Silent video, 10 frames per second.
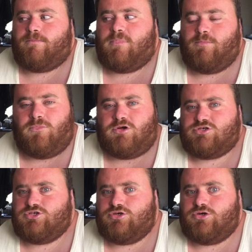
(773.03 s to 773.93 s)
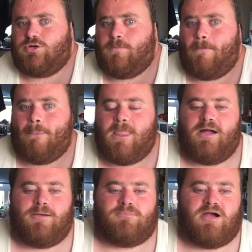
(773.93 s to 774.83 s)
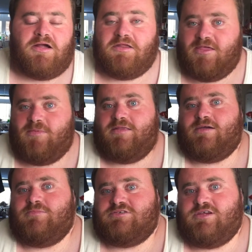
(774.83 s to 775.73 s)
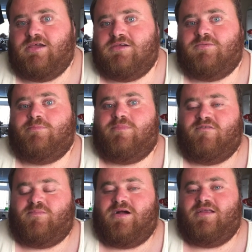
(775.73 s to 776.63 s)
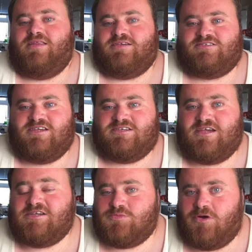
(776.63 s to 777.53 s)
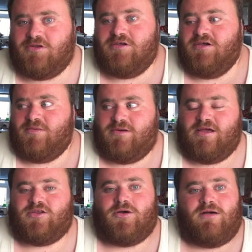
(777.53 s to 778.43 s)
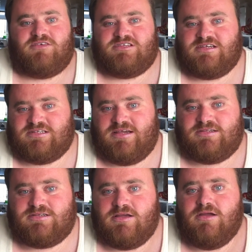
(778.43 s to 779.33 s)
I'm not sure. I nearly made that mistake of buying the 6S one when I don't have a 6S.